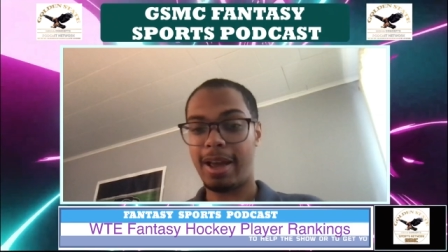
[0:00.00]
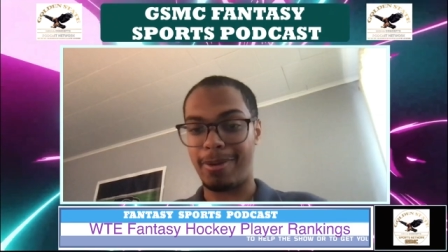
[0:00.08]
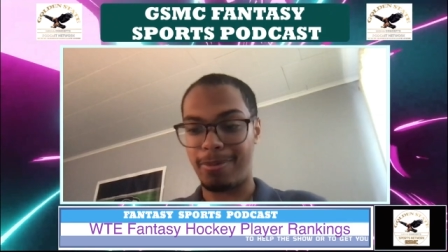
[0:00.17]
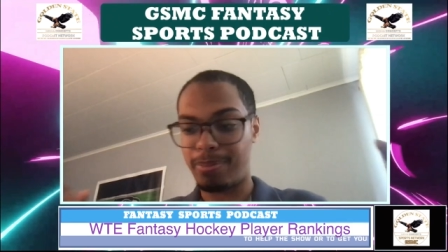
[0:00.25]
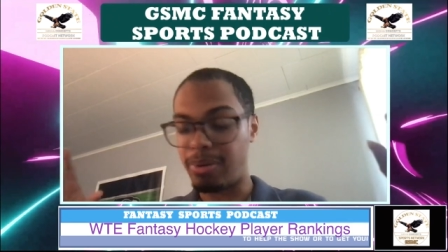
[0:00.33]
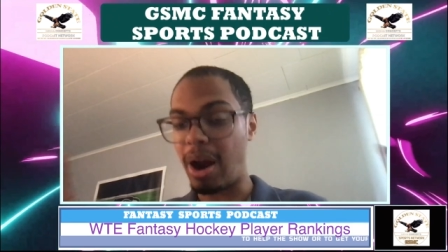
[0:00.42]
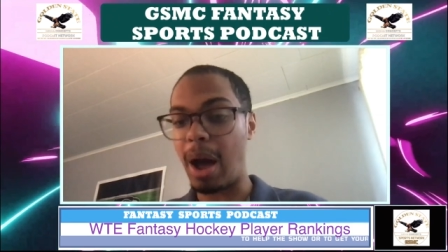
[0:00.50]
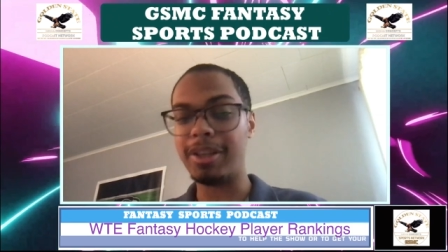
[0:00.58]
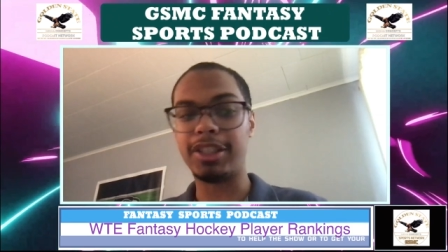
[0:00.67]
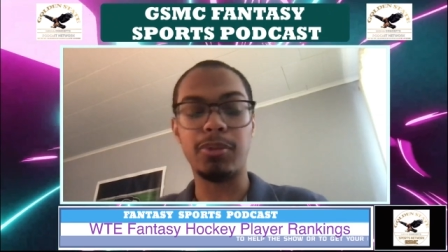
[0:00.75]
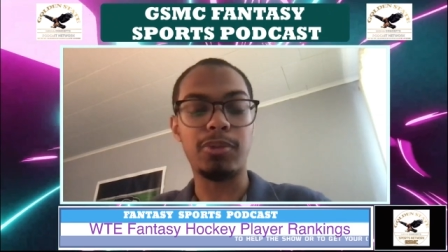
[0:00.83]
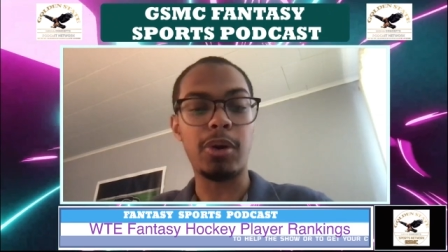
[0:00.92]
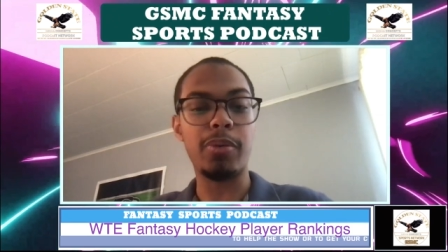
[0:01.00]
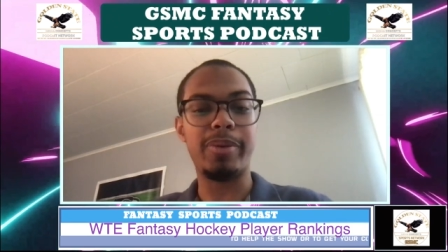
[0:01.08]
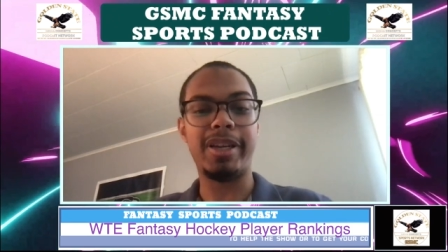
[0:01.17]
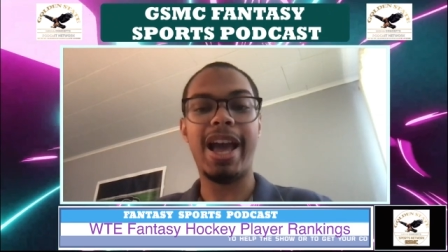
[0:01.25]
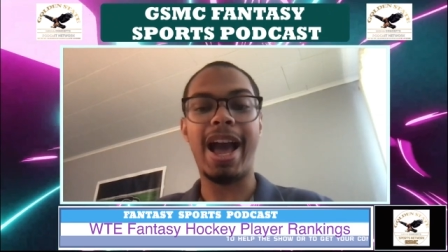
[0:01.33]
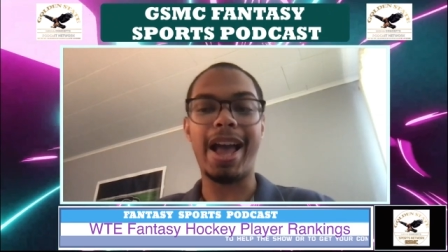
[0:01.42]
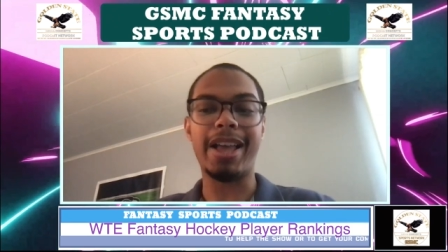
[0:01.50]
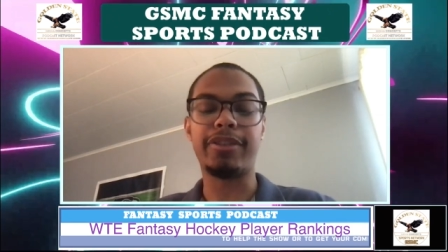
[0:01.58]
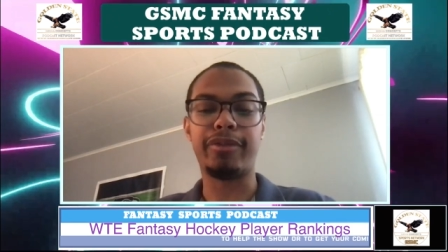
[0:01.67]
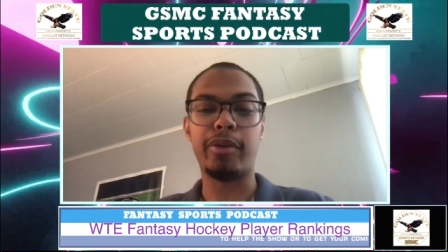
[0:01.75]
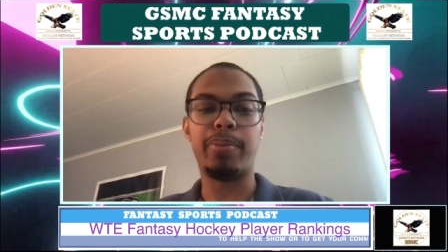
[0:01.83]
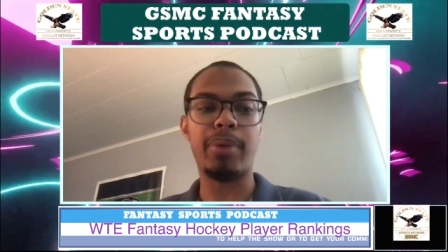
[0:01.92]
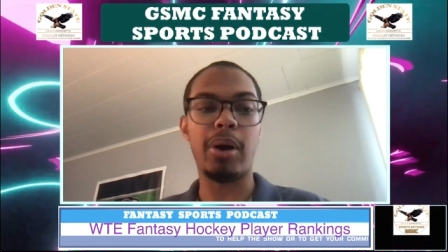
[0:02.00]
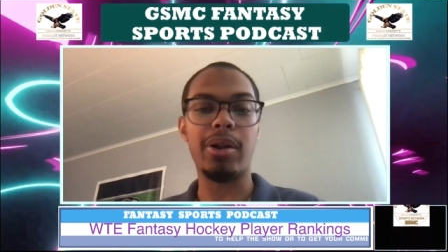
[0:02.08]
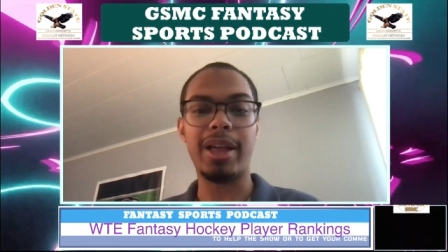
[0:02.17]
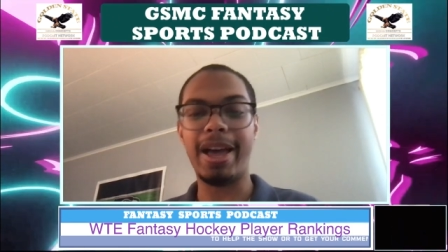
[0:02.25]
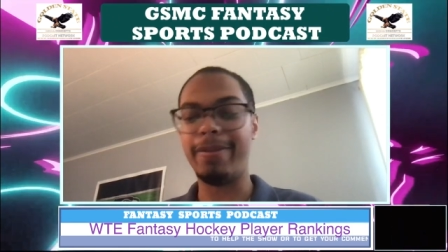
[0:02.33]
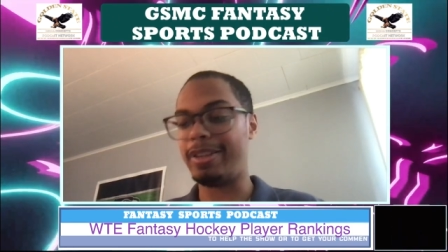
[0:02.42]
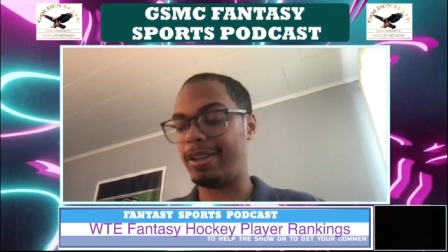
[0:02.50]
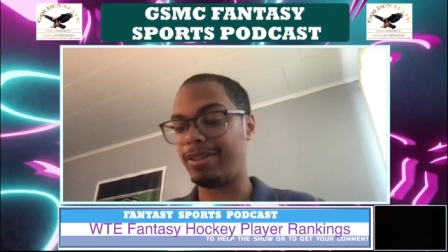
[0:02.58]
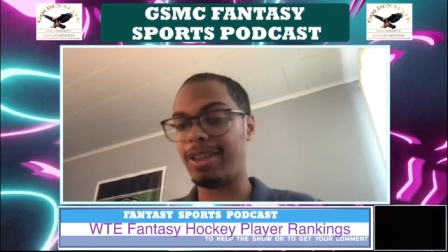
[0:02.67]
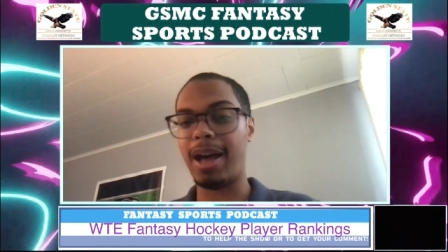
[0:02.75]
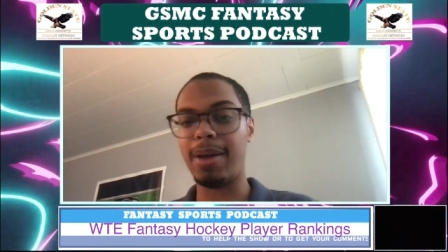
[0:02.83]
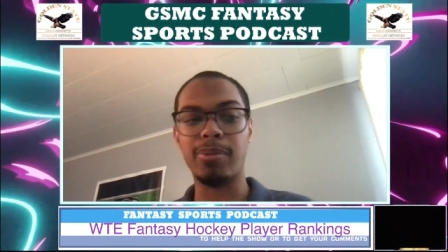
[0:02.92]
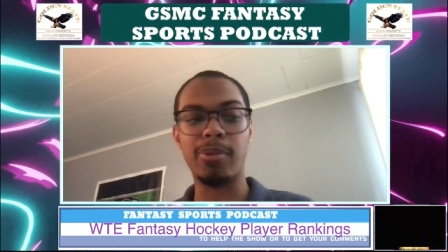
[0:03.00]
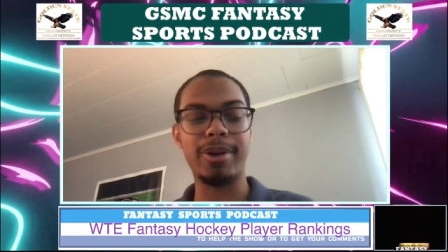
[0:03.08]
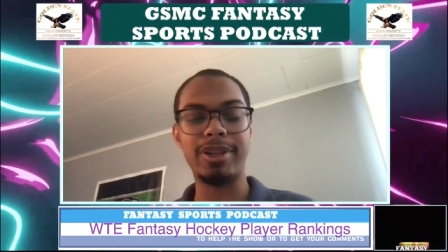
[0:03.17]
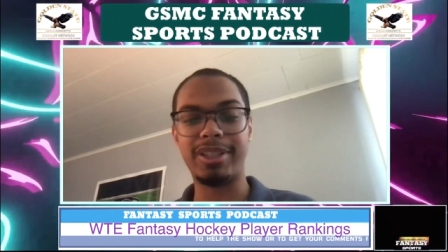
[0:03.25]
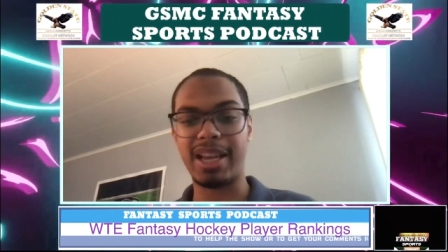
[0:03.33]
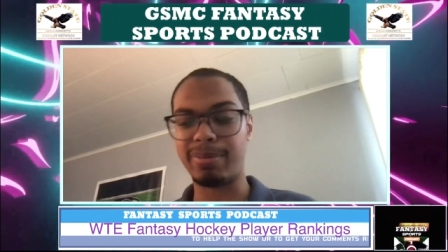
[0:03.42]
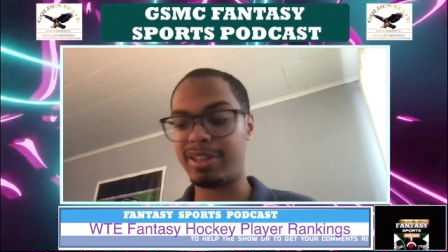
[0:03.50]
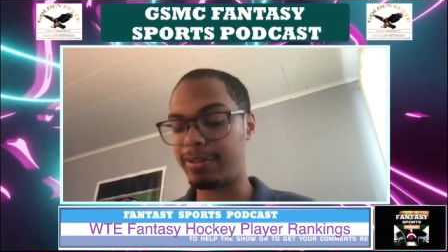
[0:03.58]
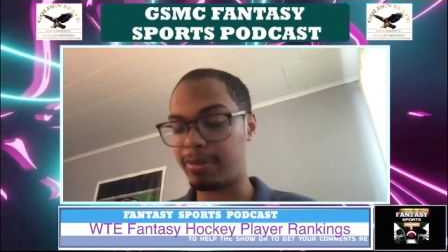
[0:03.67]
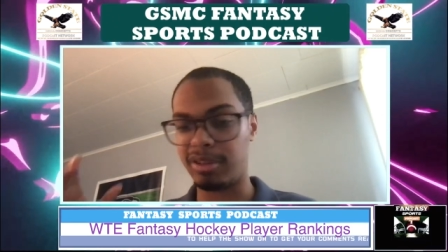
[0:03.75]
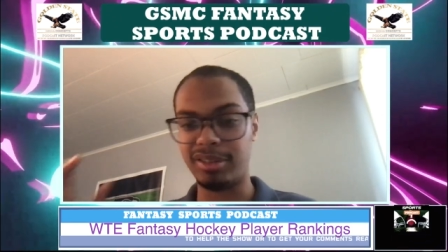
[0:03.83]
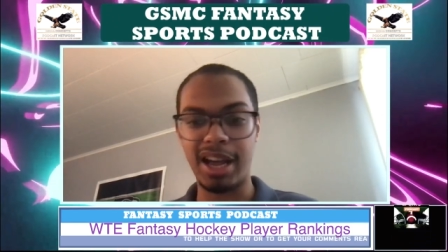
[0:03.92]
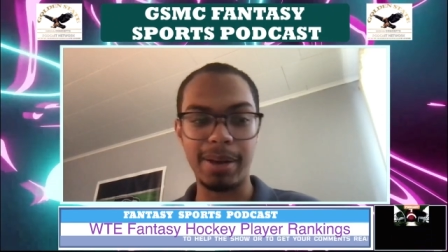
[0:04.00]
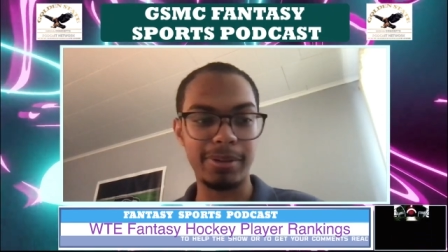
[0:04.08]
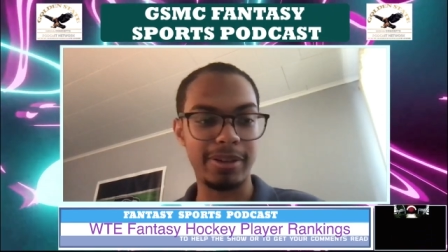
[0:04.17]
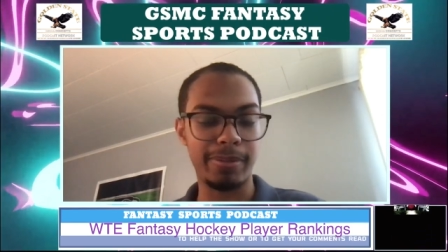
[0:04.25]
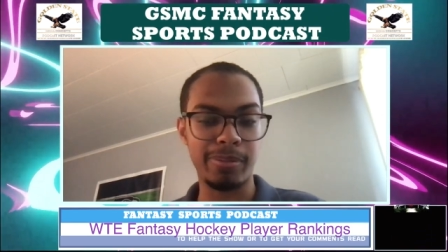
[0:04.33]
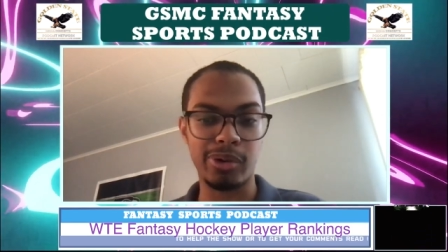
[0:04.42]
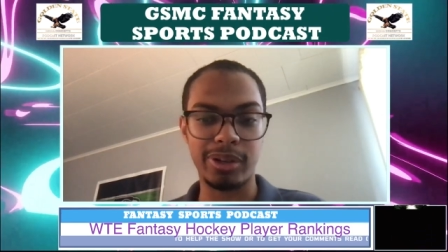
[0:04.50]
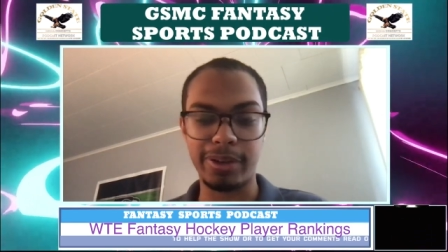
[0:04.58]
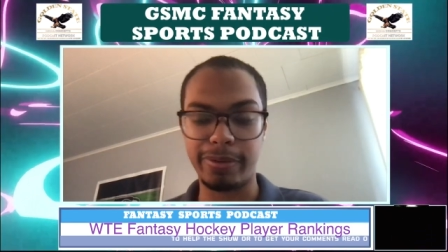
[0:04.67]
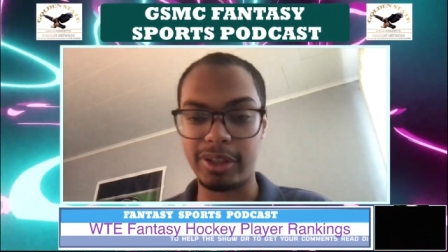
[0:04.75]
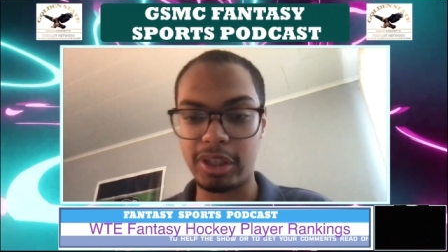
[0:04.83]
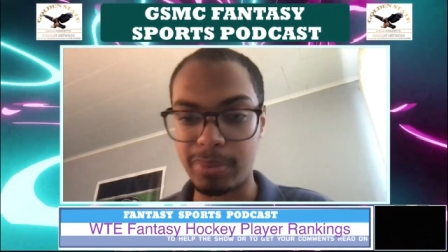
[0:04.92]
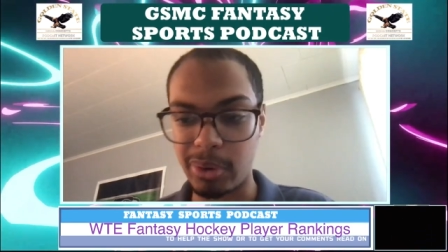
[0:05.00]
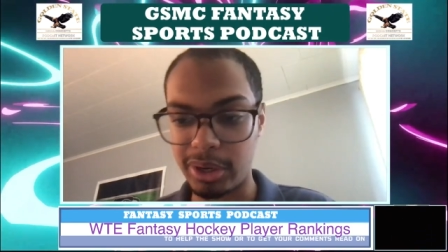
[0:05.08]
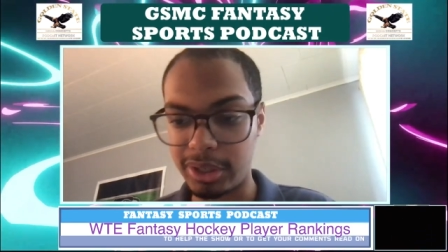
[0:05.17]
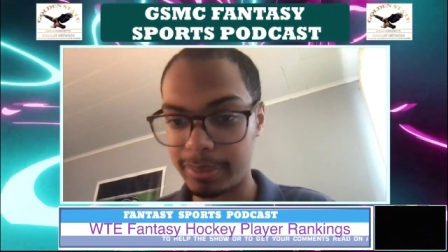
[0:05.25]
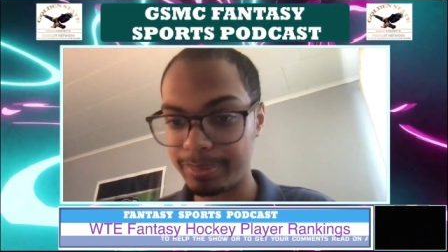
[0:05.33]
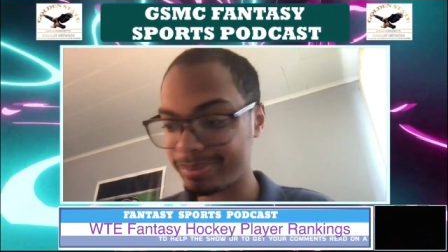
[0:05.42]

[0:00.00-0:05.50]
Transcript: I promise it won't be as football heavy. A lot more segments from a lot di more different sports.